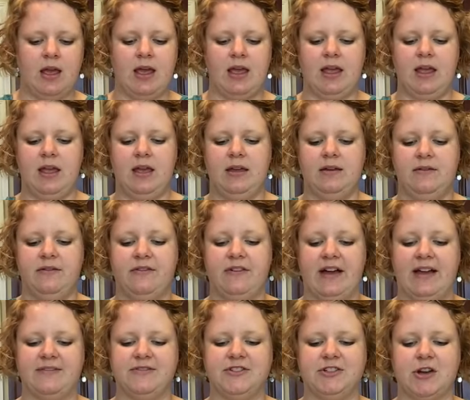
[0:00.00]
And
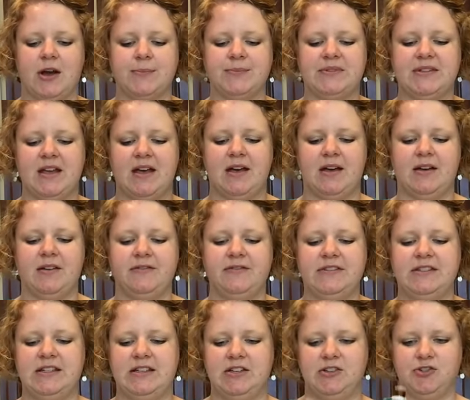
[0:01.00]
5 drops of
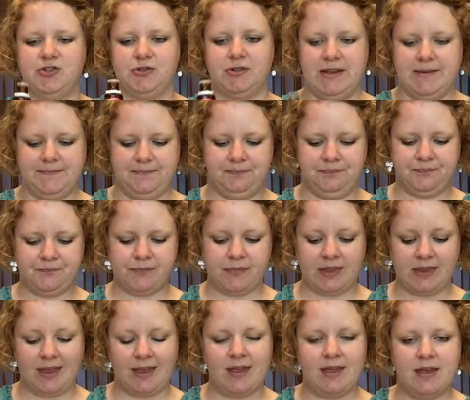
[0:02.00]
tea tree.
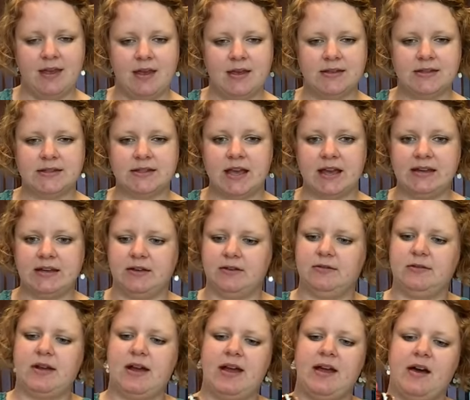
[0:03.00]
Side
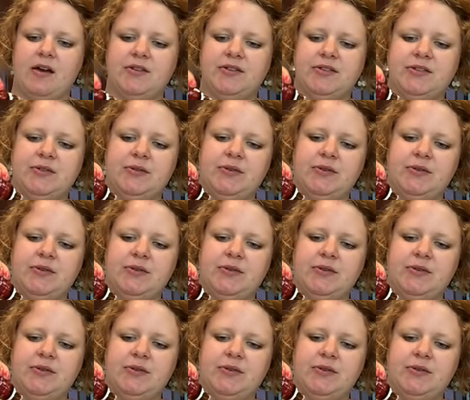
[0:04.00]
note, I also